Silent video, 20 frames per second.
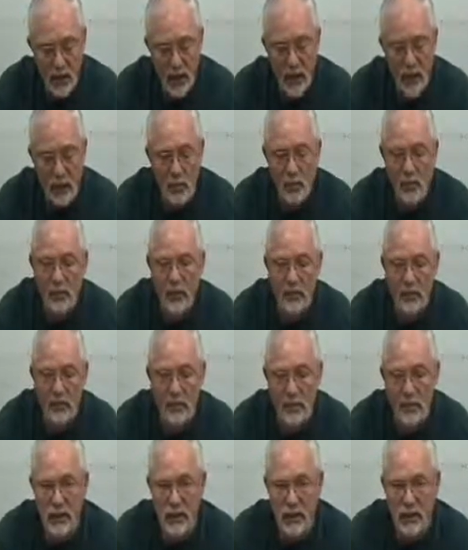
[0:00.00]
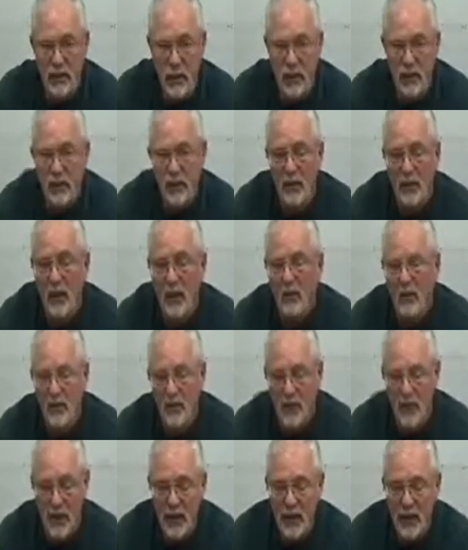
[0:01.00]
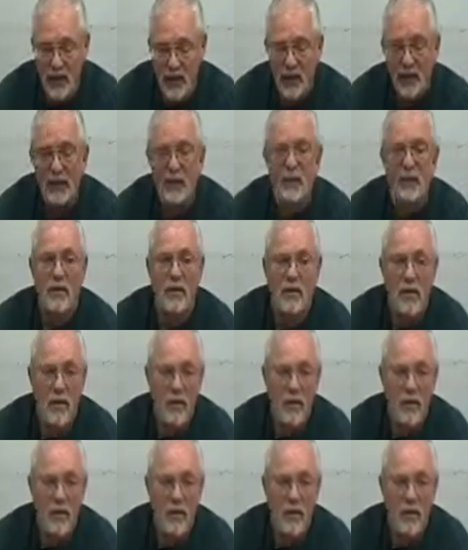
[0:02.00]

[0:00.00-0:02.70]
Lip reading: long a blade will stay sharp. It all depends